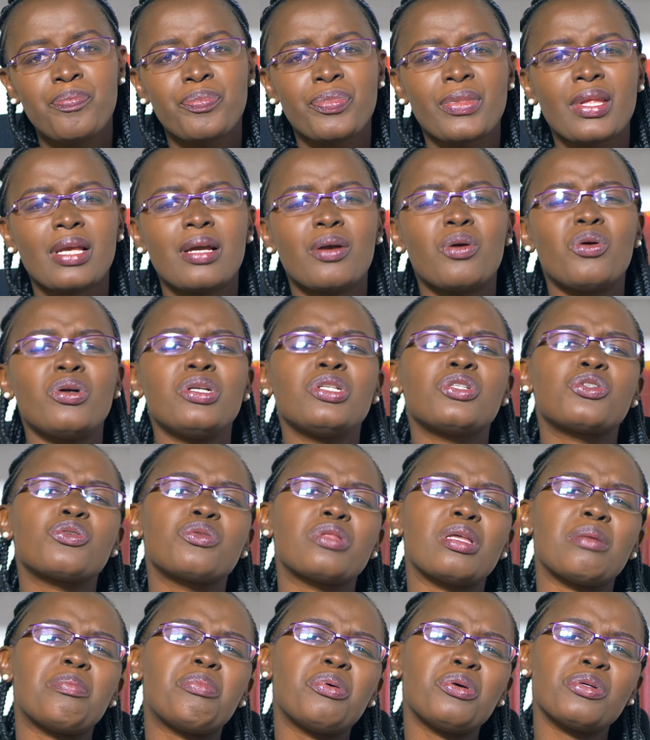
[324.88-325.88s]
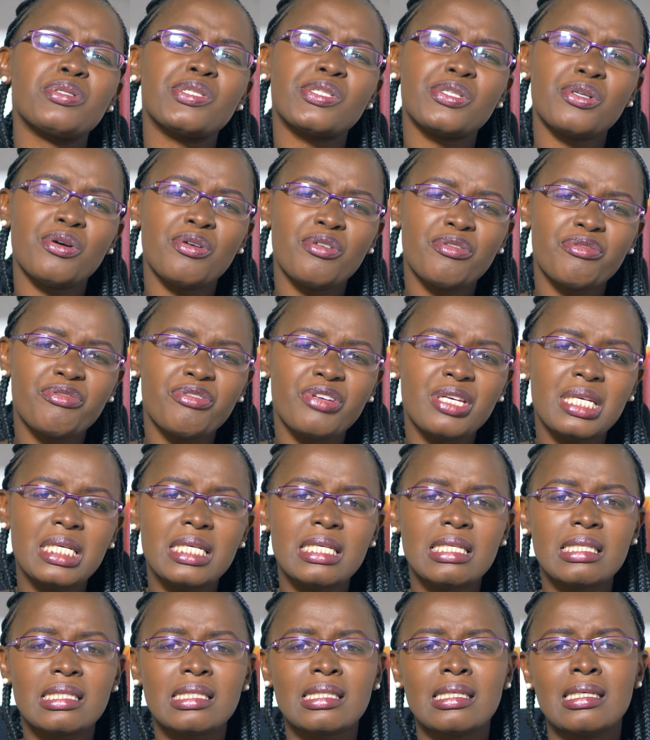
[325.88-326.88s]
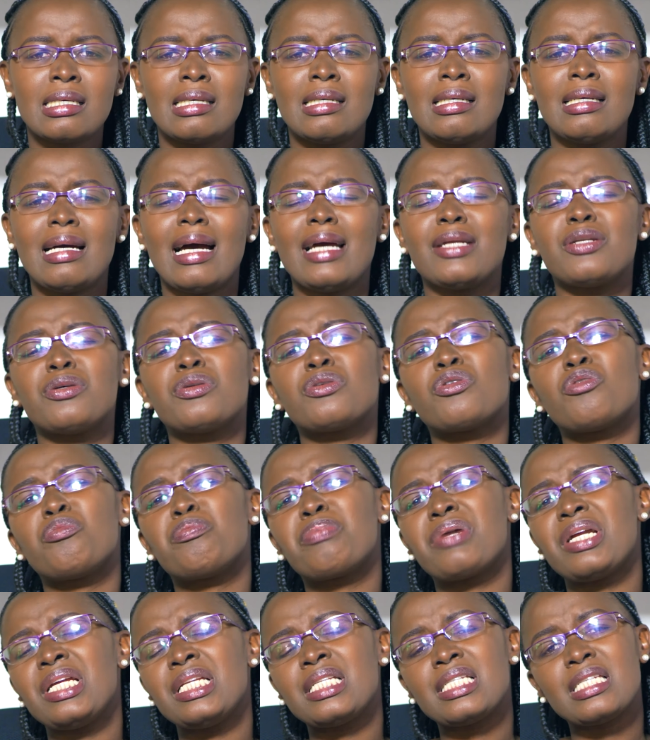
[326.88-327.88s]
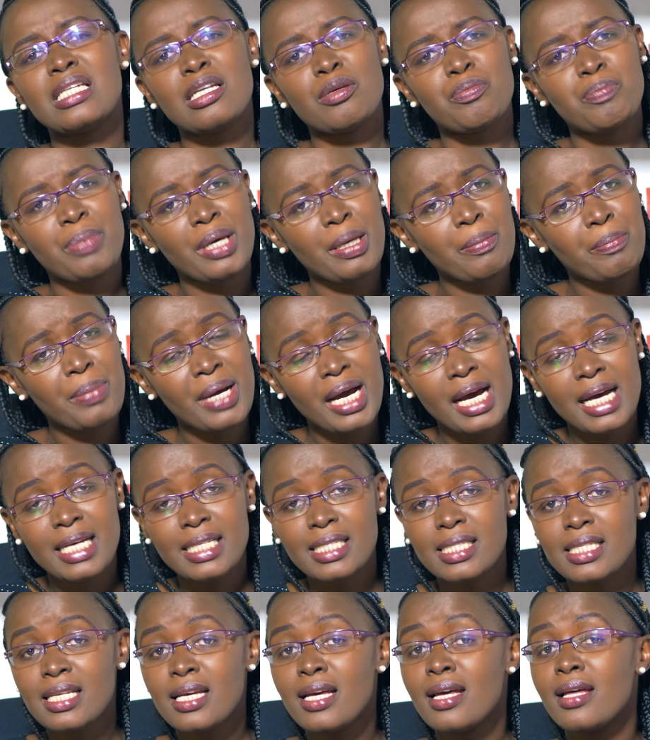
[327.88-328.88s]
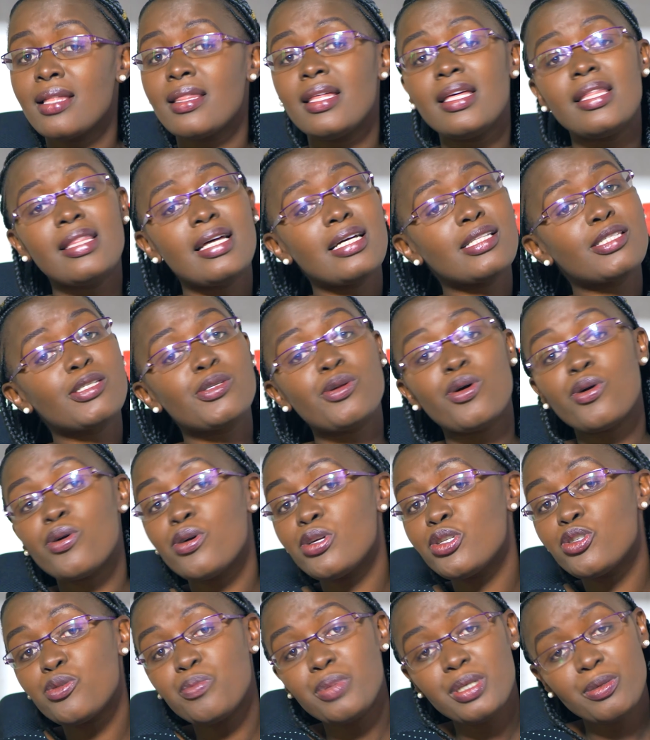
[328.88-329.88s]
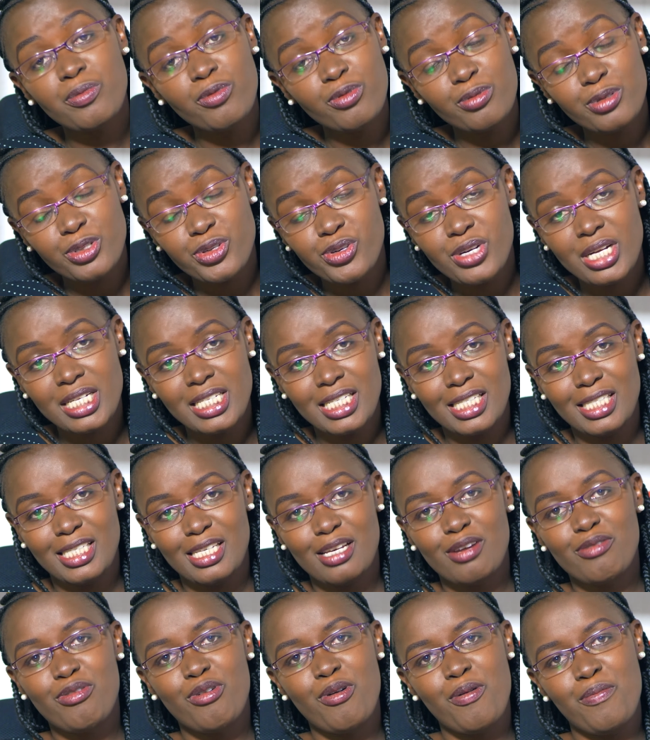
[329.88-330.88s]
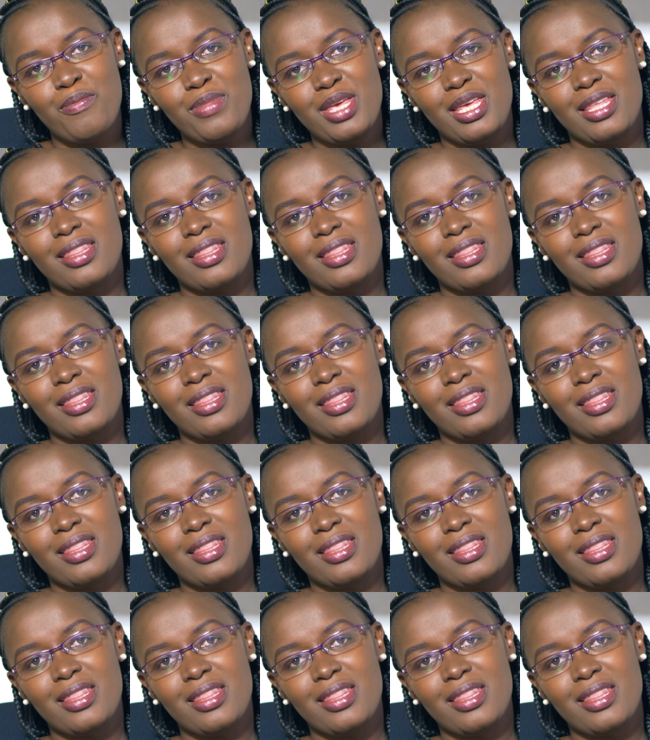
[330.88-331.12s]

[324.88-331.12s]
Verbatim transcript: going to the post office, I don't know, printing papers, then that's not going to be strategic for me.